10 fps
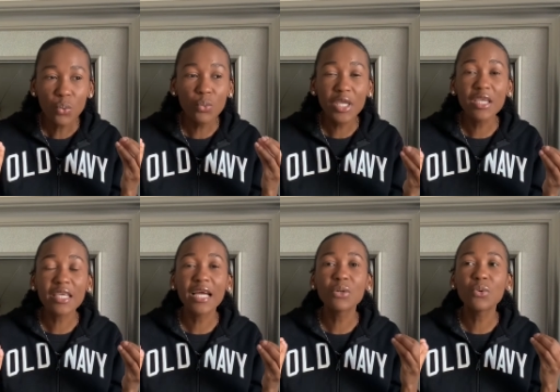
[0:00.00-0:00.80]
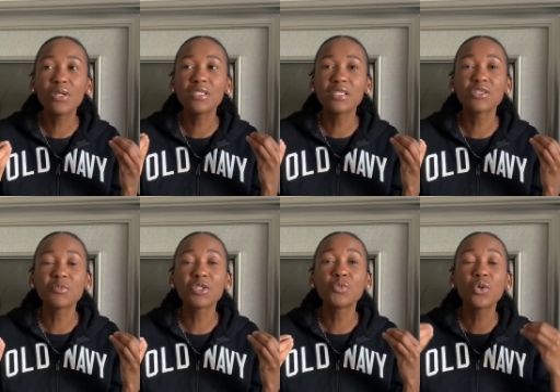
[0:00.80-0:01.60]
we can only see so
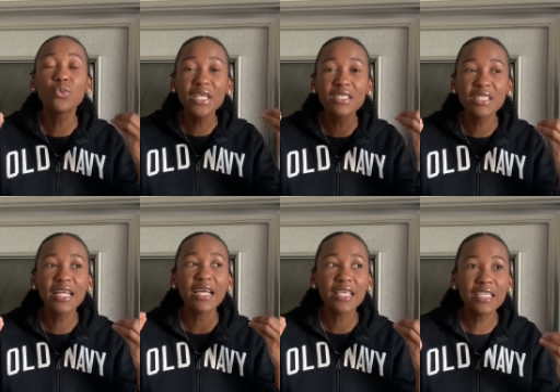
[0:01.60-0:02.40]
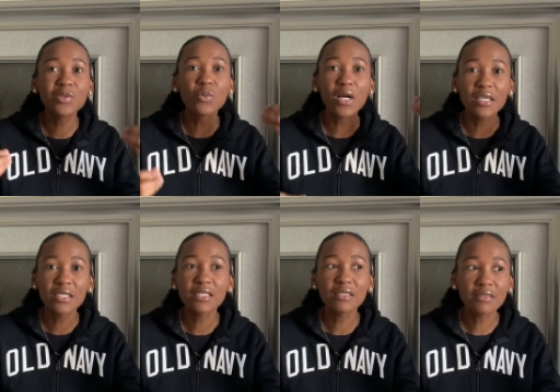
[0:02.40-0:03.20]
much more we see that yes we want
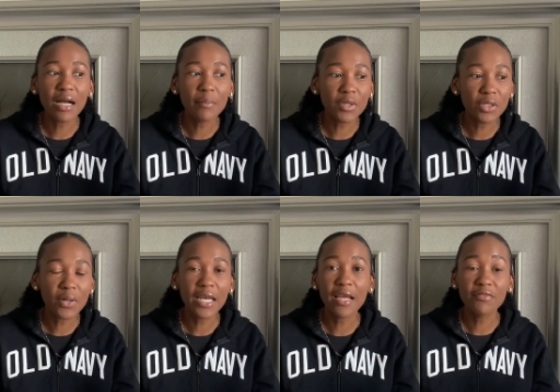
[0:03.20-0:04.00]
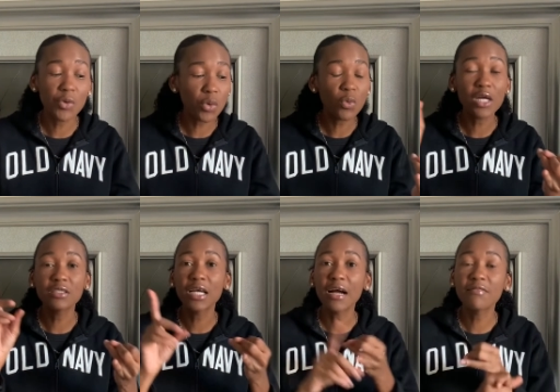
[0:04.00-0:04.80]
this thing to happen in our life yeah we want
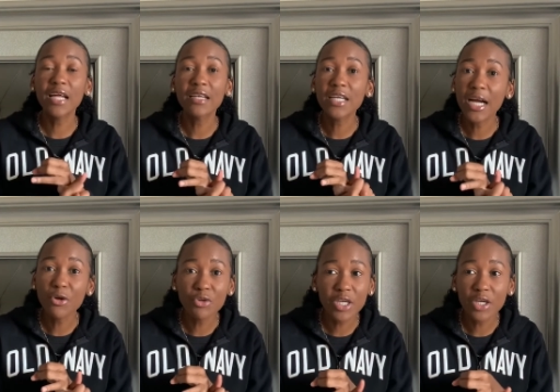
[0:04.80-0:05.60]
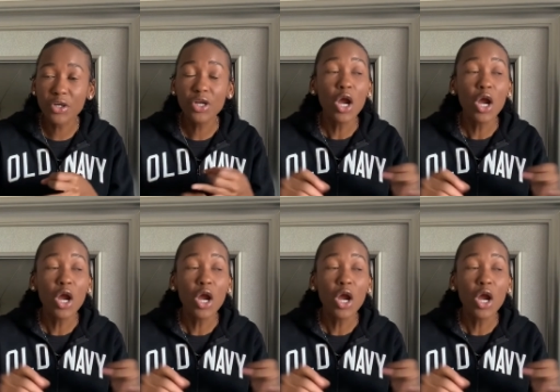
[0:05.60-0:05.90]
to have that career